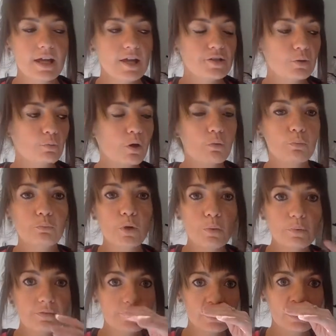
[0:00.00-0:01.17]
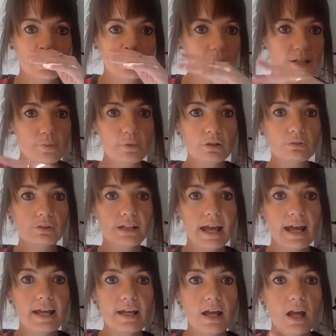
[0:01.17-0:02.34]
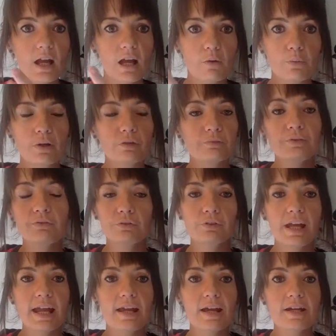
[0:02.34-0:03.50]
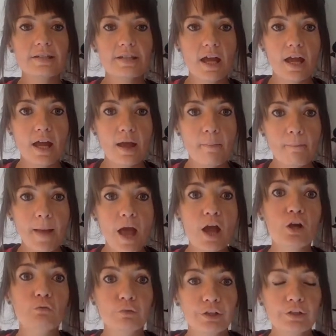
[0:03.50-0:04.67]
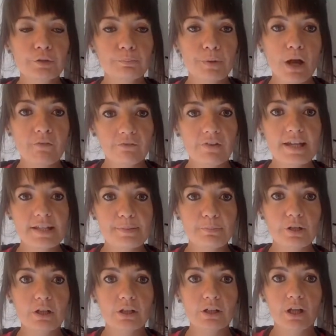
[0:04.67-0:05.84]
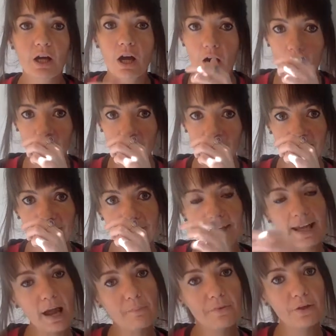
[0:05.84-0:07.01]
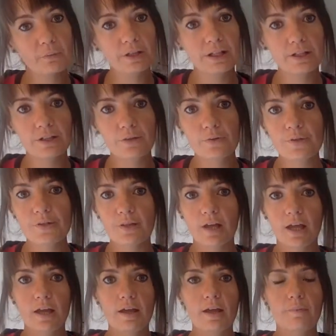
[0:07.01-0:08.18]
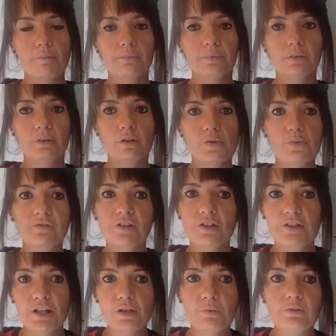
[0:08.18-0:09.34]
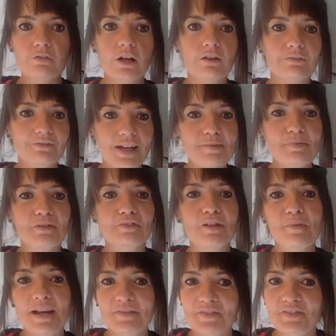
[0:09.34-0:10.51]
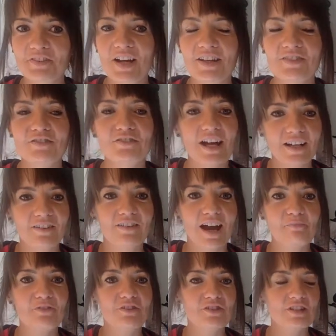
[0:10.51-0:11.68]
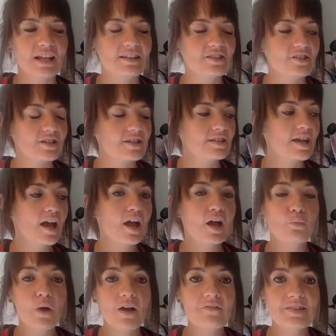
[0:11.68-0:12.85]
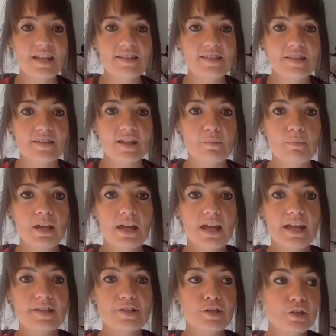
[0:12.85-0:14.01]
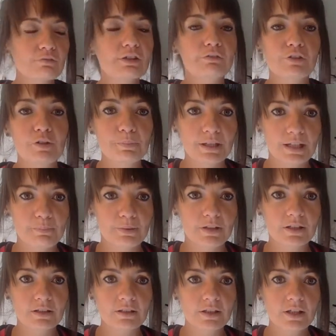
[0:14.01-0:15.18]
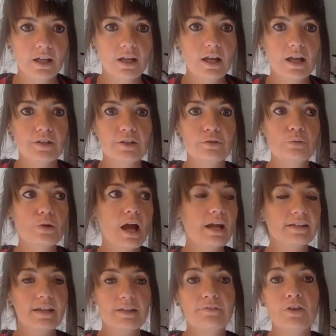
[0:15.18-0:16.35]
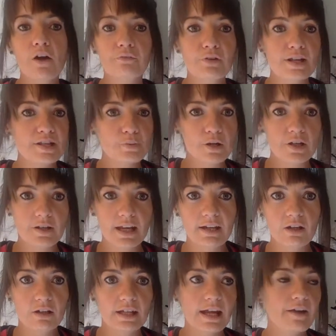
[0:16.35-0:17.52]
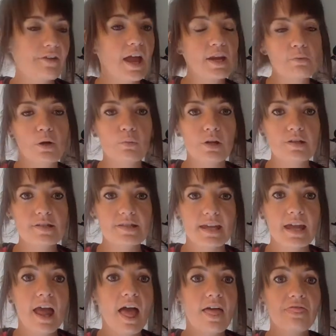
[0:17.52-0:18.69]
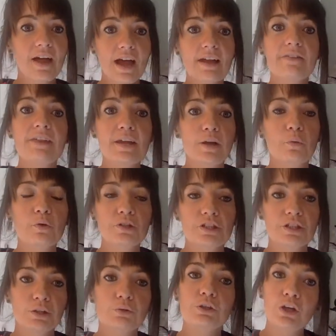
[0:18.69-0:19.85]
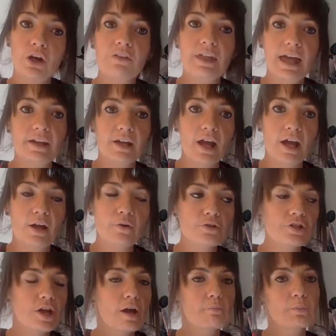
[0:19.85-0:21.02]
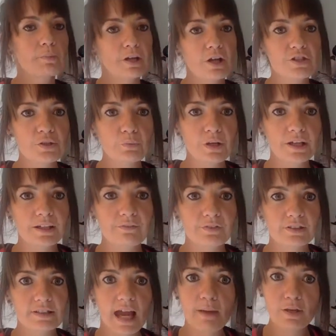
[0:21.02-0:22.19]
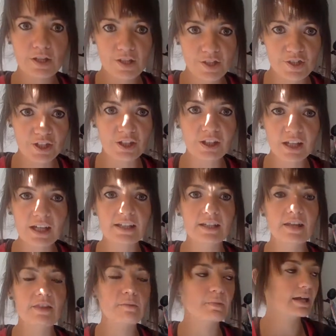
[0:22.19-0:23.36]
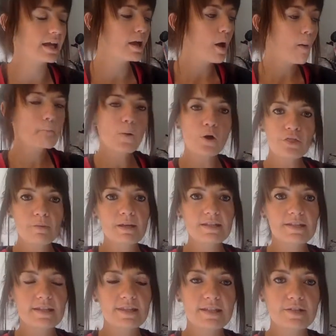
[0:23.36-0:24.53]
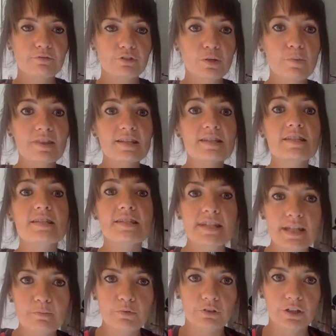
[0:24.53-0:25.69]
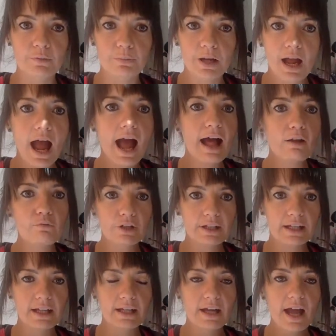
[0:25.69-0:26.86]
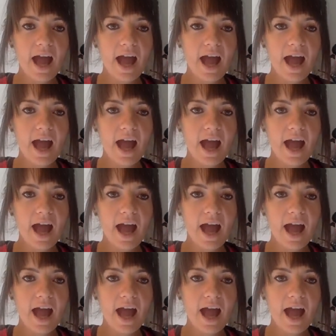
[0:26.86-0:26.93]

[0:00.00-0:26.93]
So what we've done is we've created a group on Facebook or on the app that we use, because we've got two. We've got a Facebook group and we've got a tracker app for challenges. And what I've said to them is, you recruit people. If your friends want in on it, if anyone wants it, that they go under you. You're their coach. But because you're working full time and you're still learning at the minute, put them into this group, and this is a team group. I'll run it.